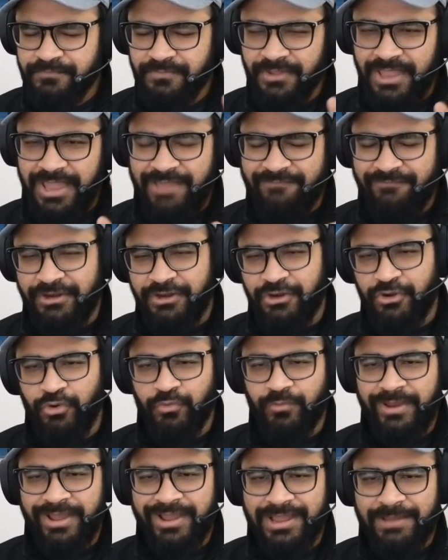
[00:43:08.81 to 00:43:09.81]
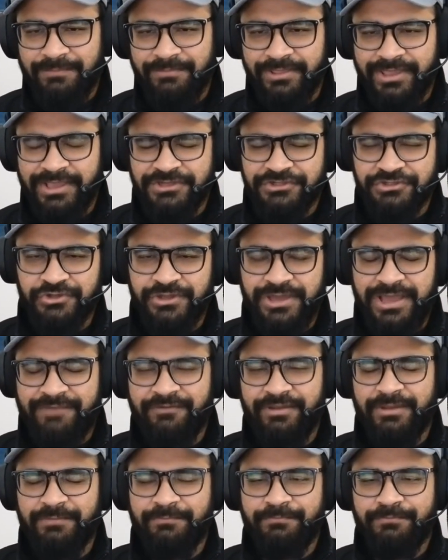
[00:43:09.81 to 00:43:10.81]
having no RAG application to
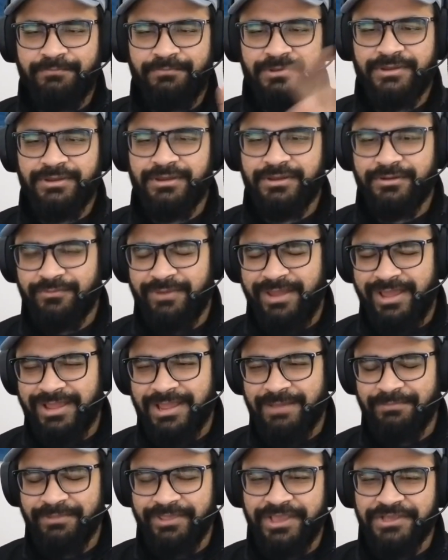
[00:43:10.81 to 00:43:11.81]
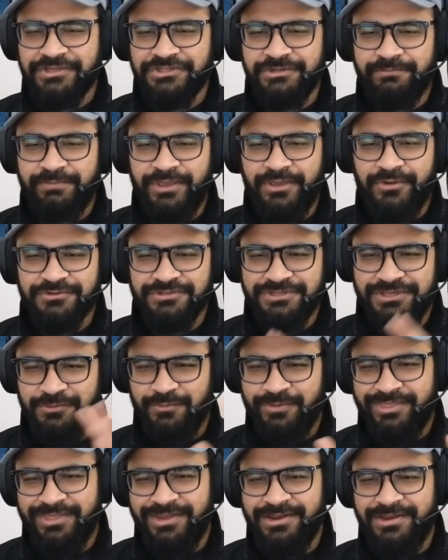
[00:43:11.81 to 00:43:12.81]
having a RAG application POC
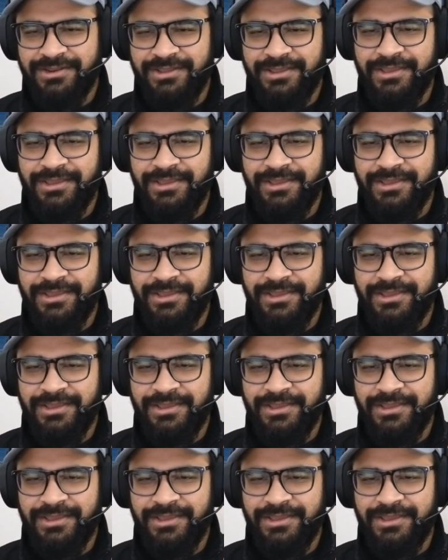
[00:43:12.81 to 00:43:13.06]
within a day.